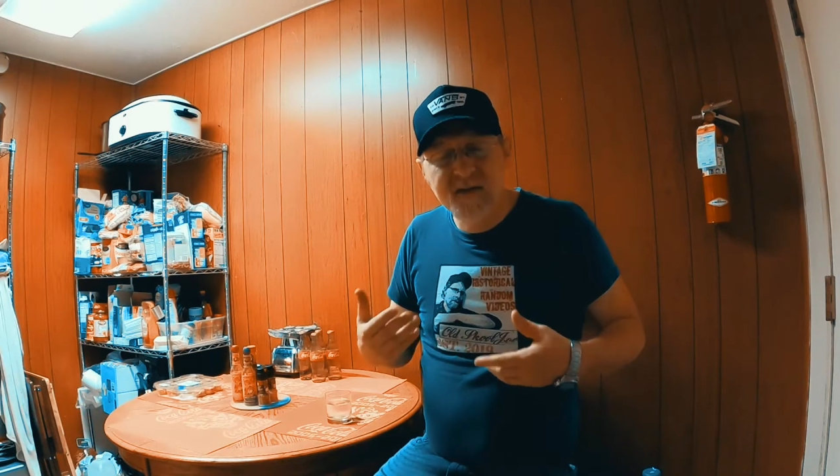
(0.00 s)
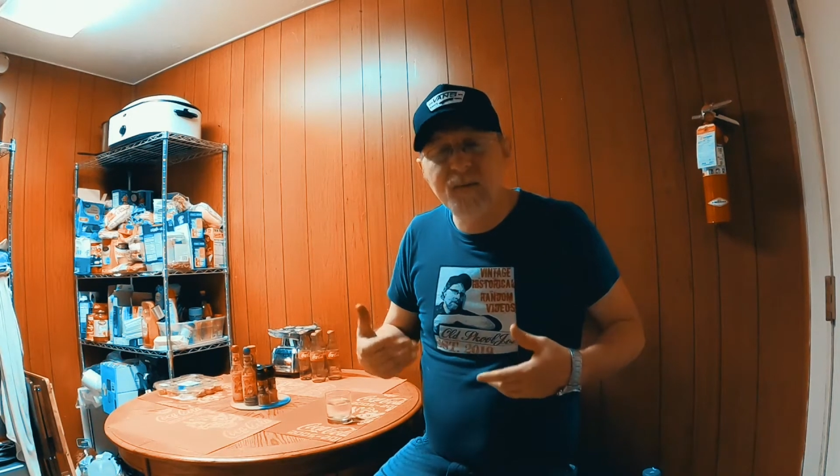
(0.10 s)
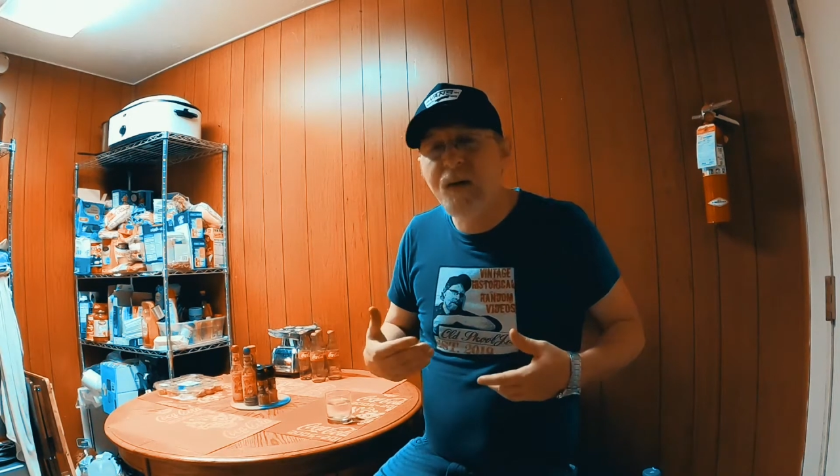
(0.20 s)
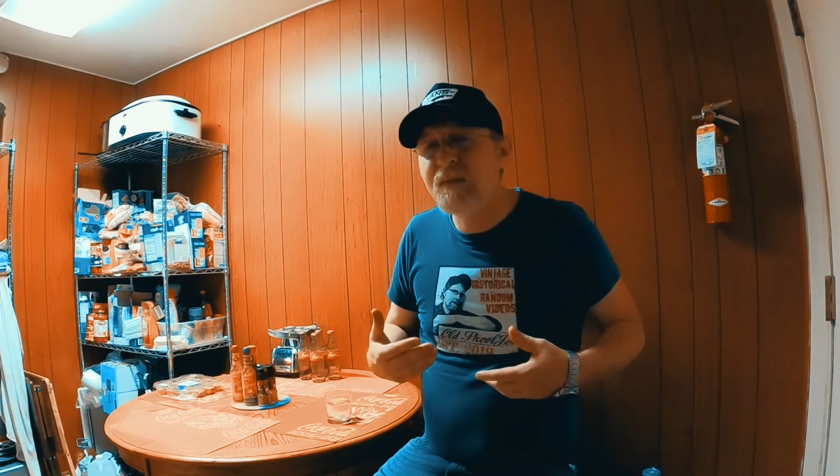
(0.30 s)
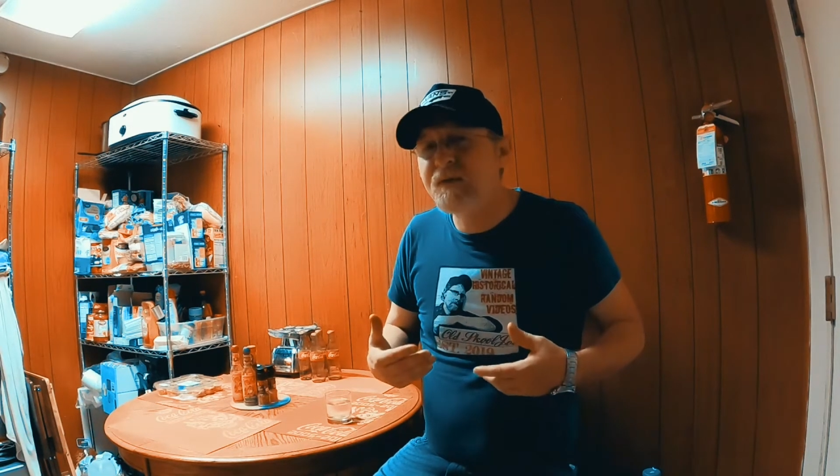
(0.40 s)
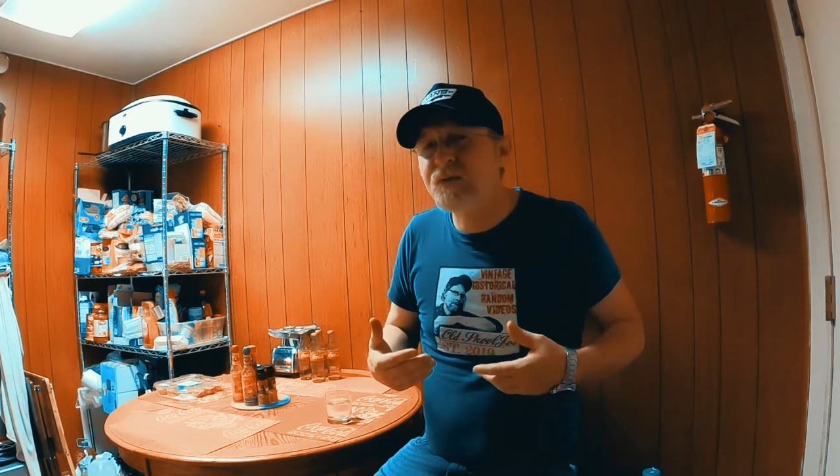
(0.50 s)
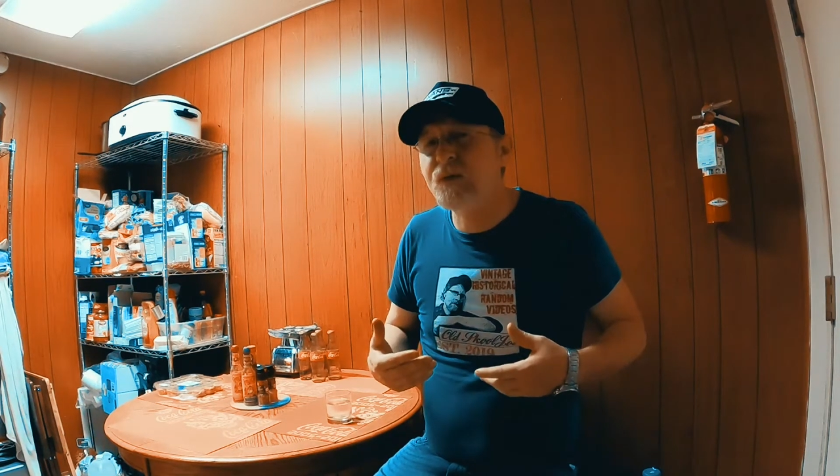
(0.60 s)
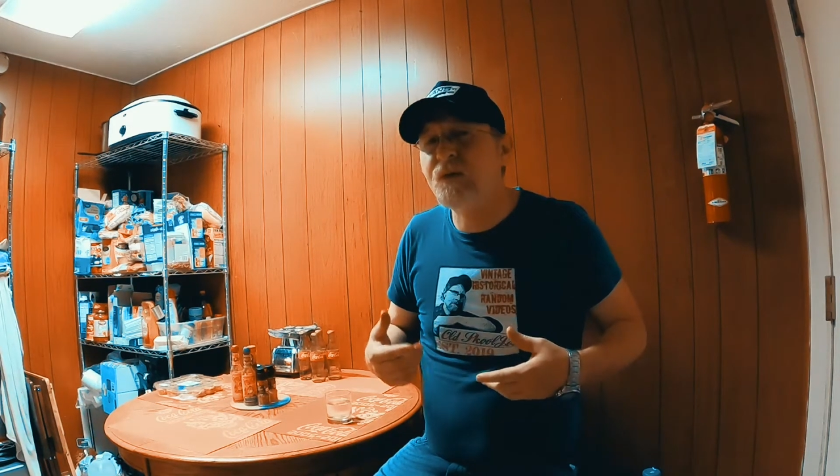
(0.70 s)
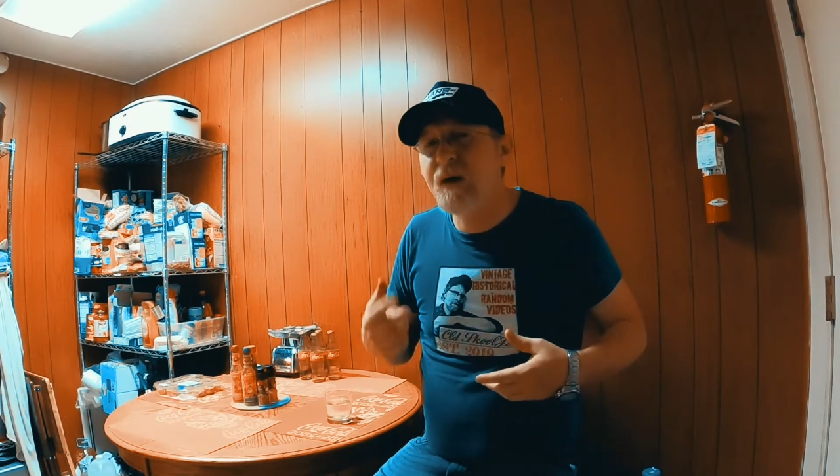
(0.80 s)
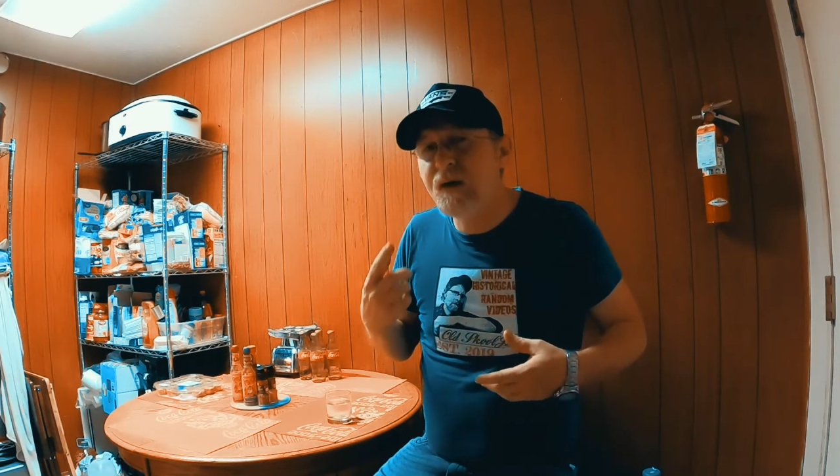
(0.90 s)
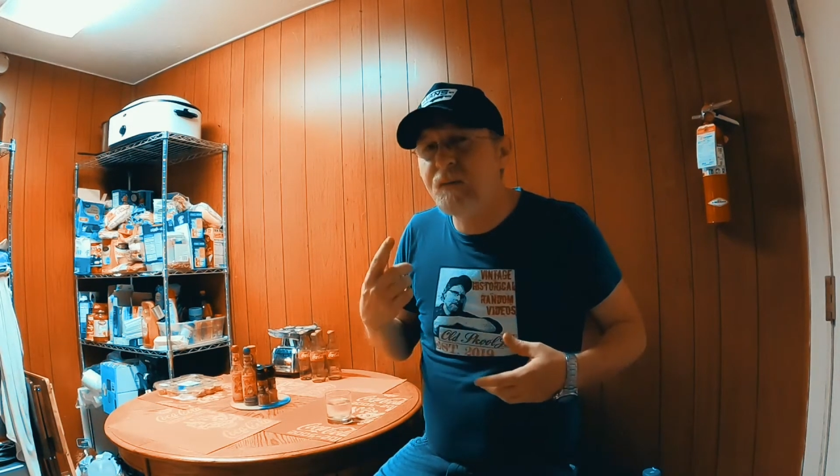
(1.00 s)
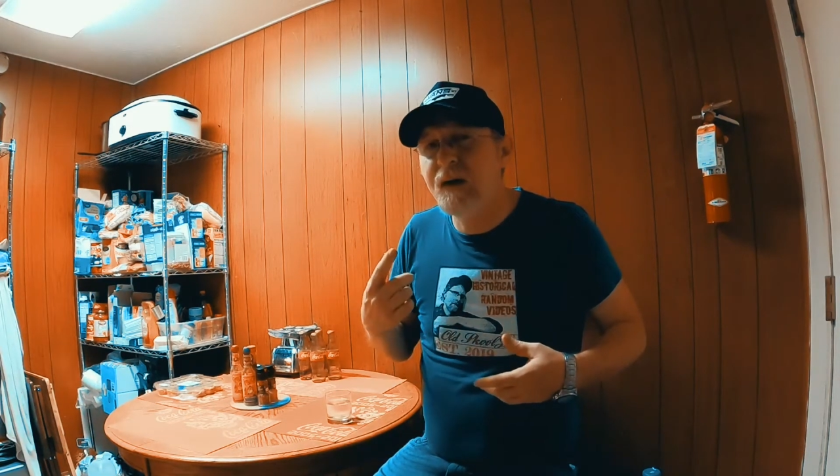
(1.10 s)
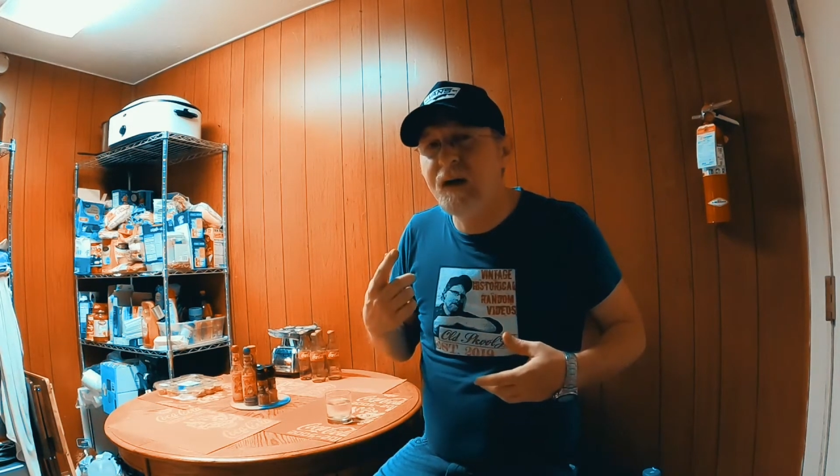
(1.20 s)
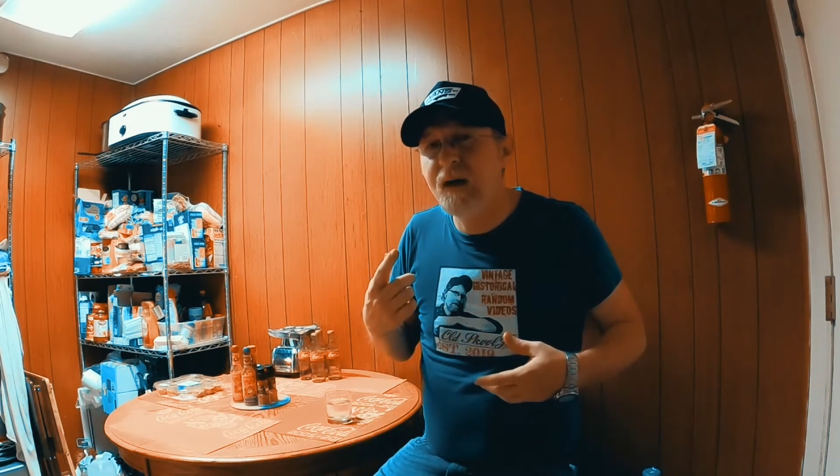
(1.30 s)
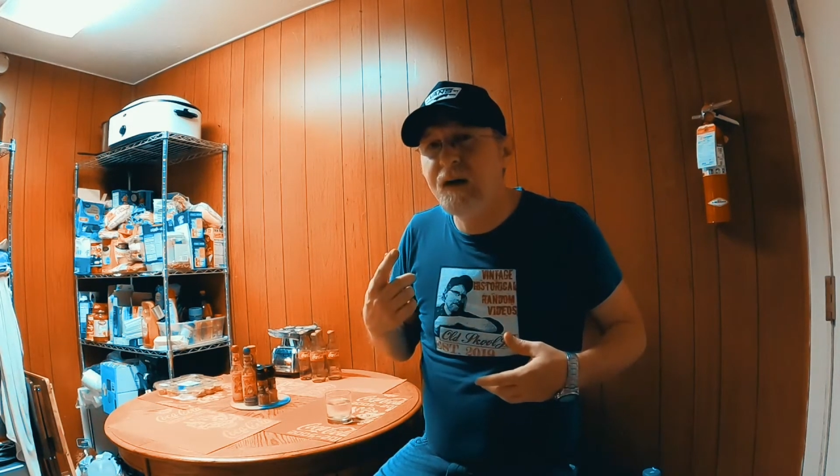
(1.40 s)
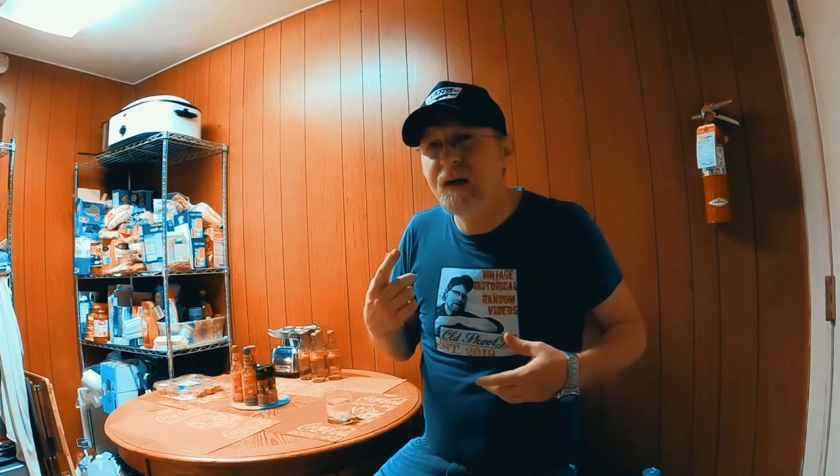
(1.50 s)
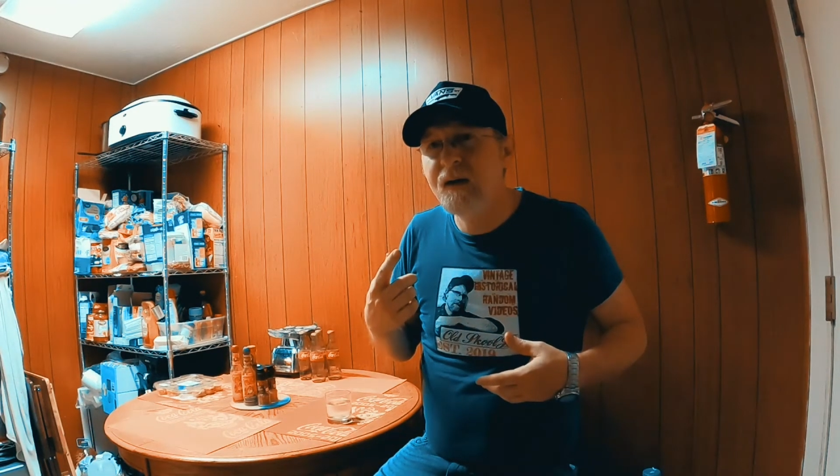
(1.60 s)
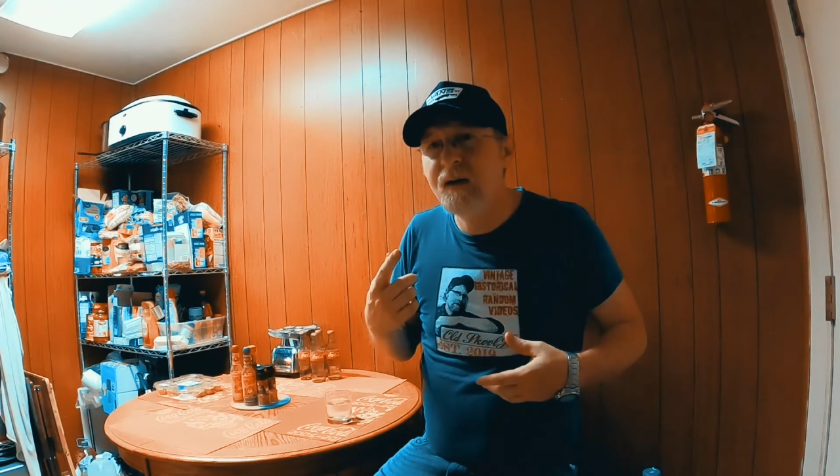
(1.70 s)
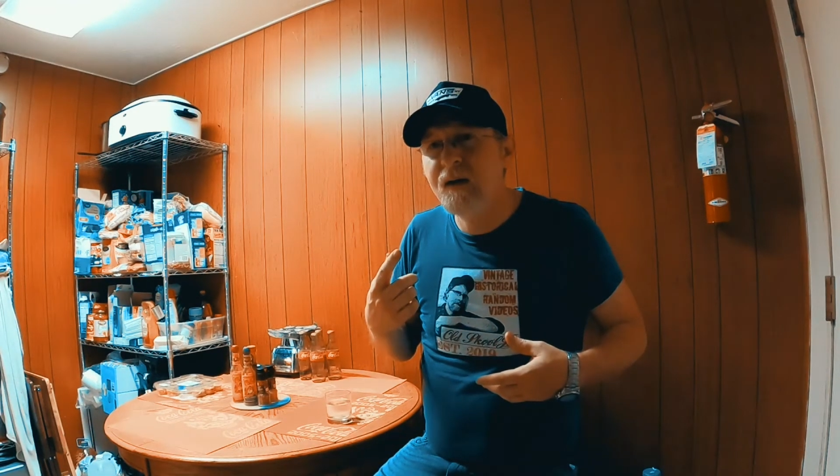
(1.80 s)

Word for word: something I've been throwing around in my head.